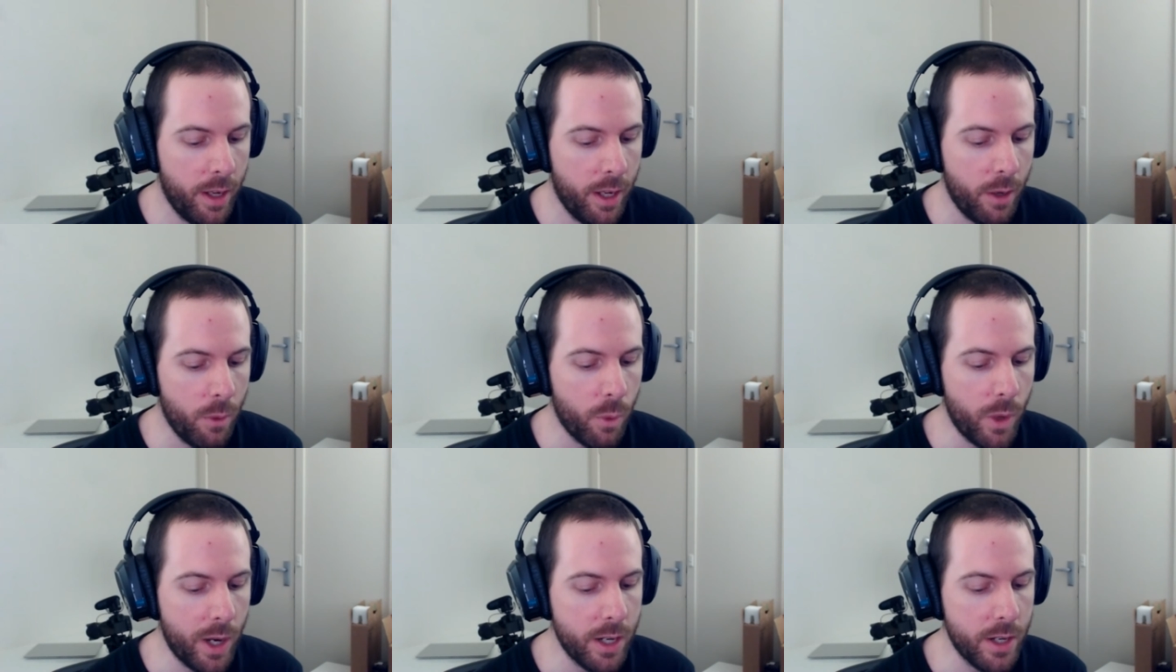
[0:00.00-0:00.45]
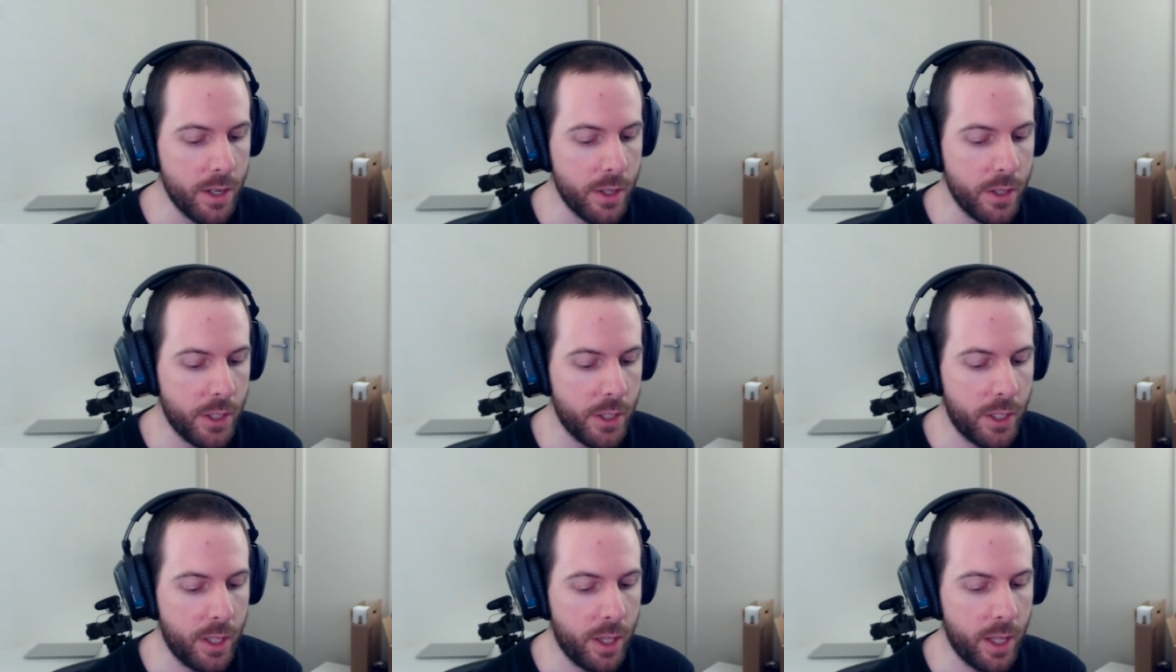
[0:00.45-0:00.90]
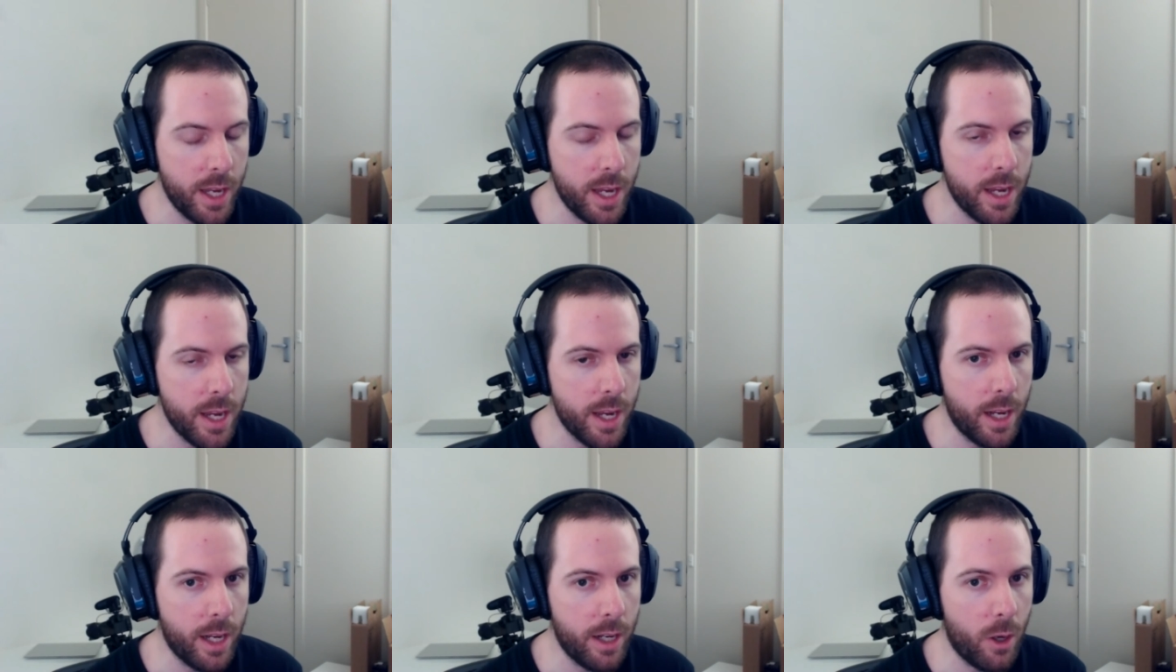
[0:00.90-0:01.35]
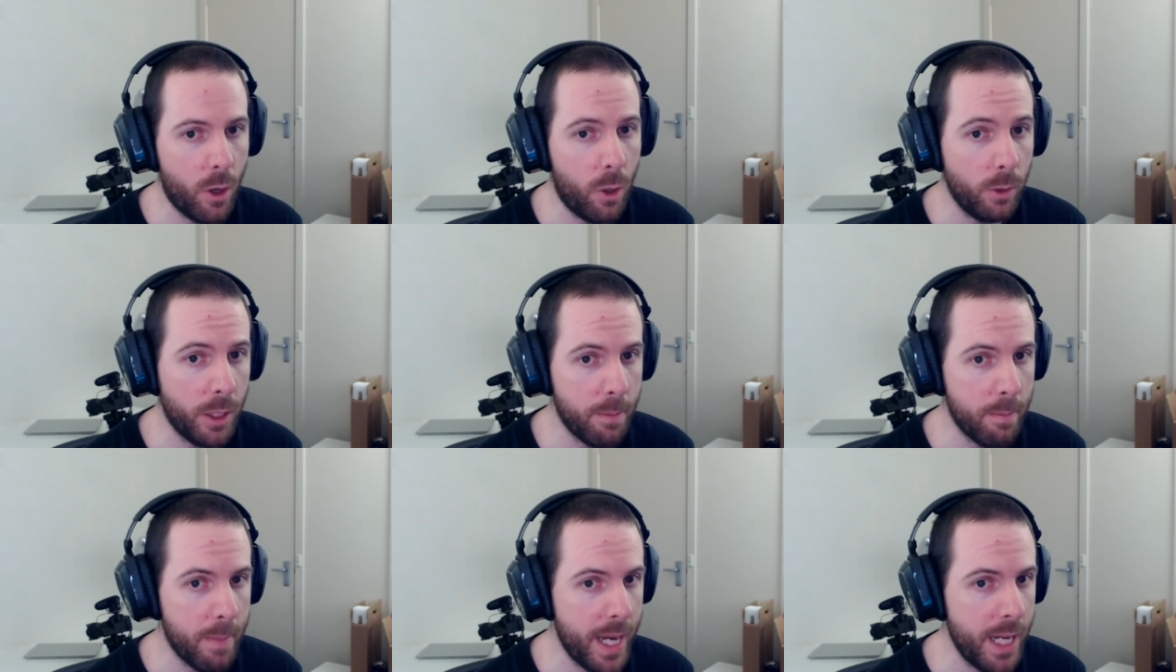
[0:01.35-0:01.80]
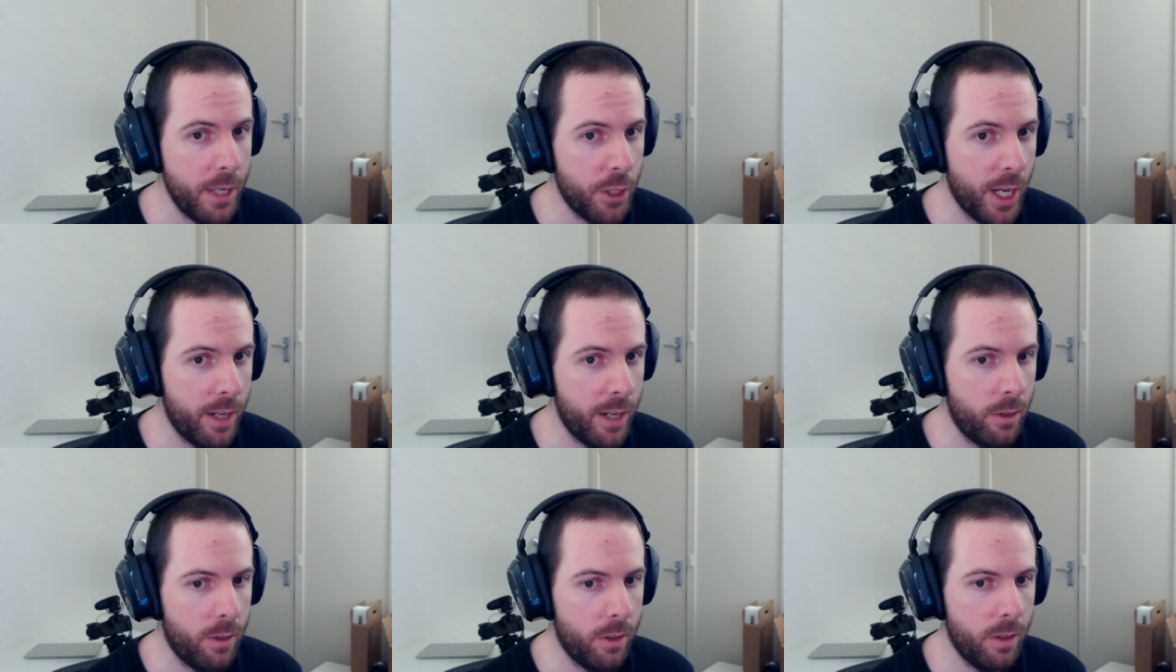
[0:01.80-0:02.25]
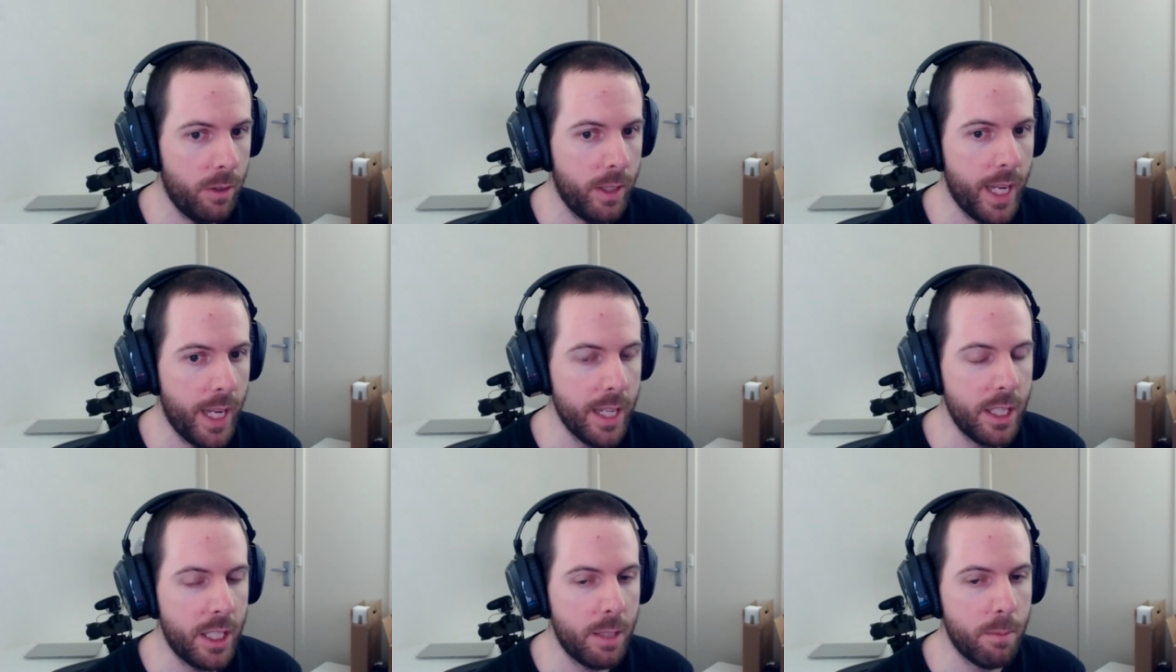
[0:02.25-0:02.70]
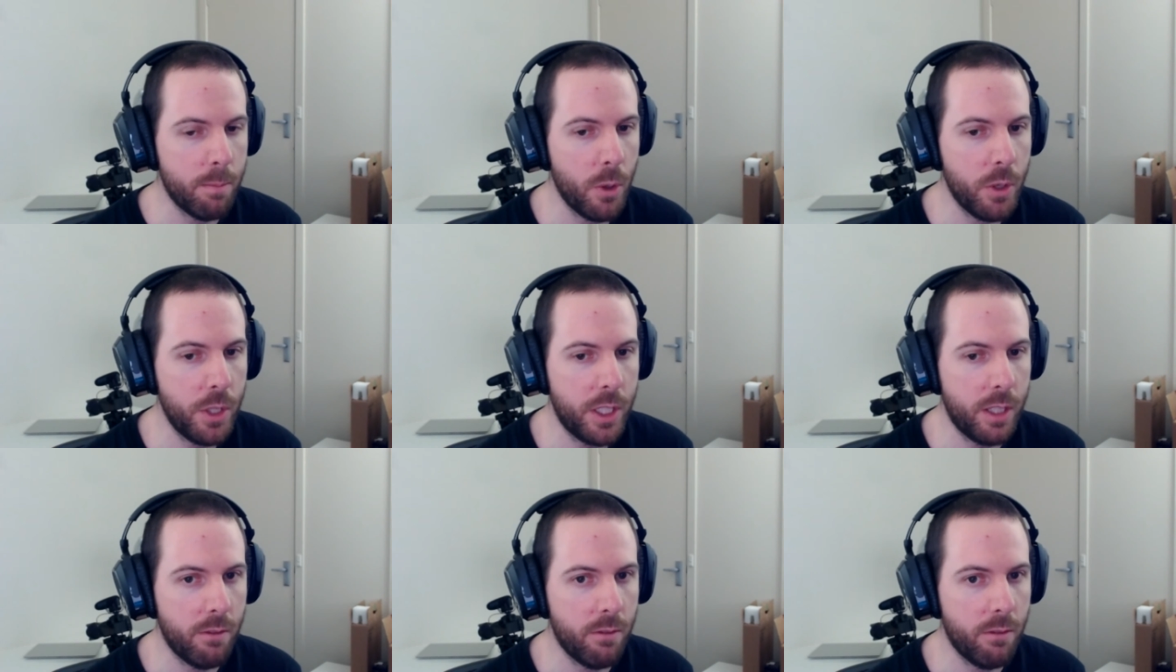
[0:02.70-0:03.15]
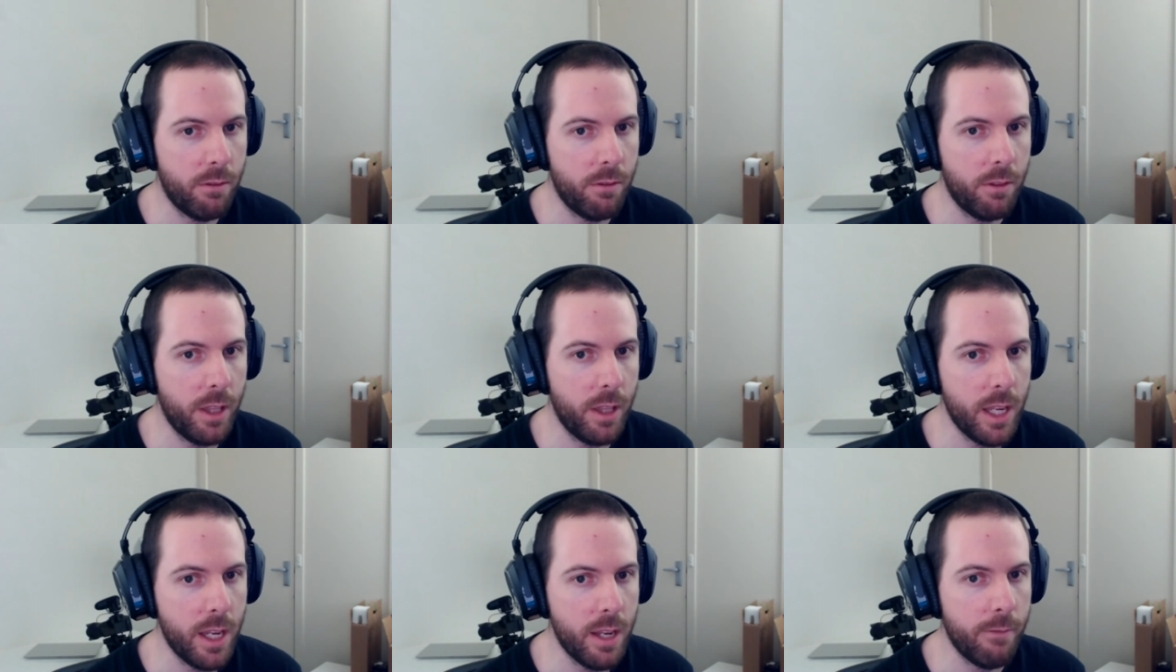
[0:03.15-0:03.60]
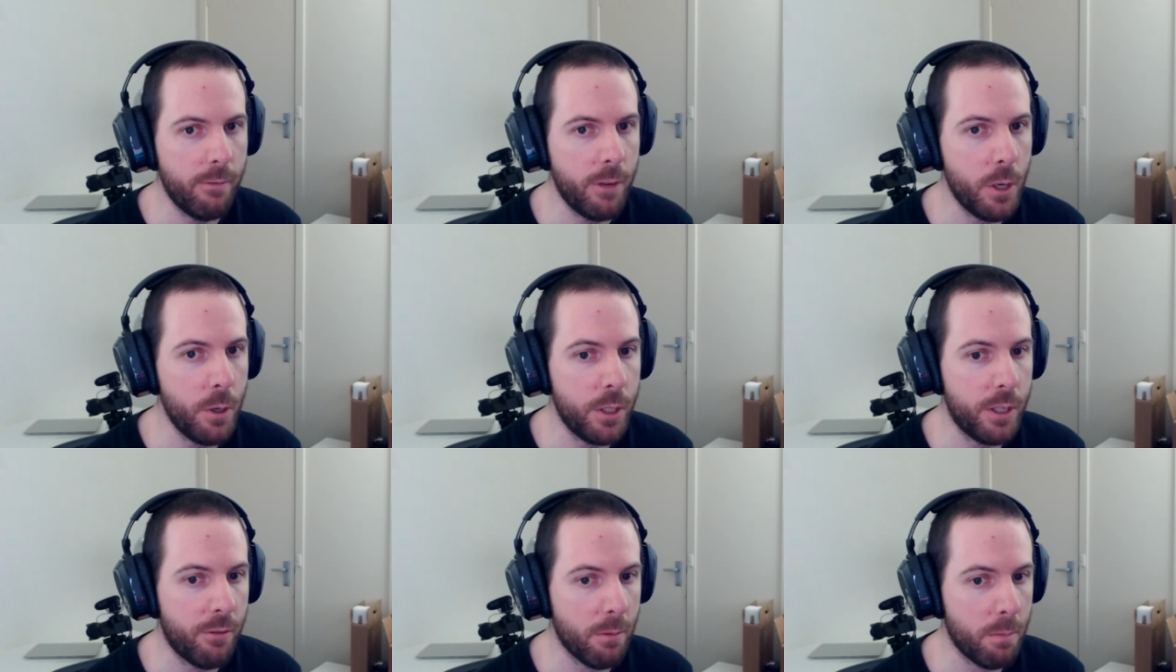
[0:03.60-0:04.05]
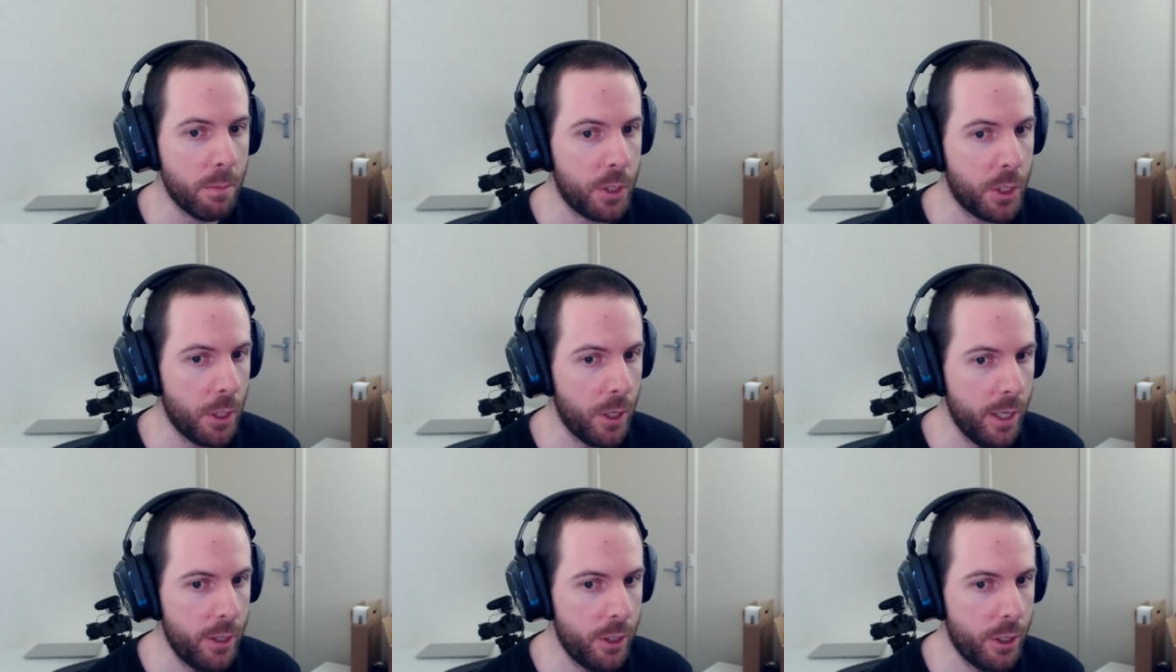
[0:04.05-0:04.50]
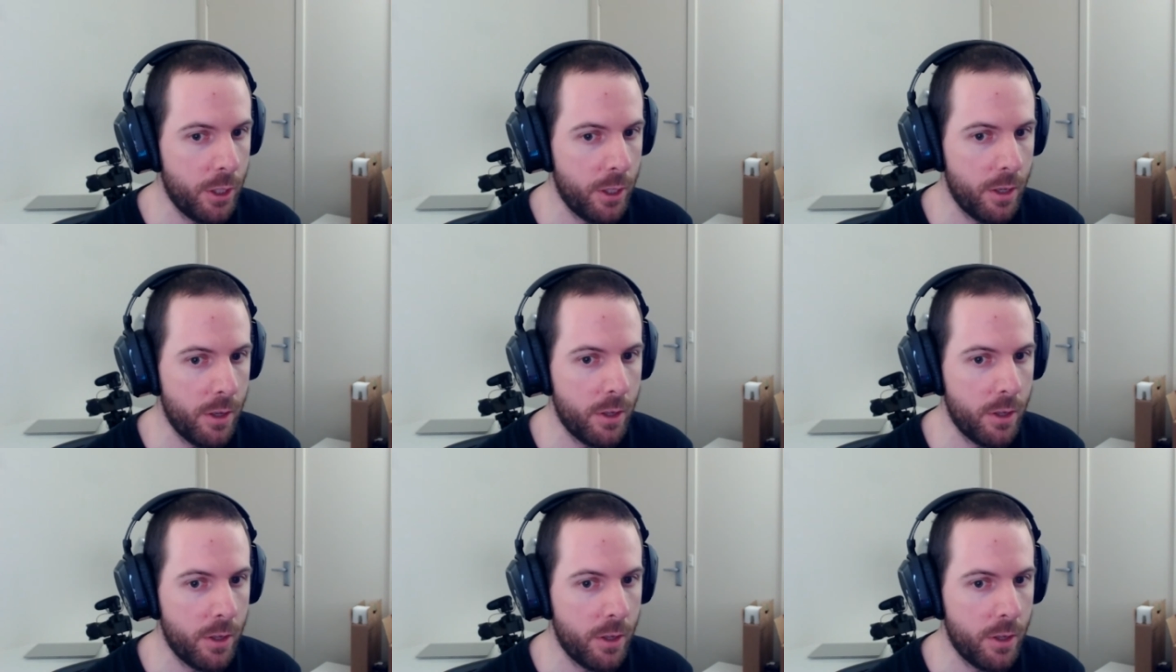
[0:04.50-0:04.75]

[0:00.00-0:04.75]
whereas the older main channel gets most of the views from search.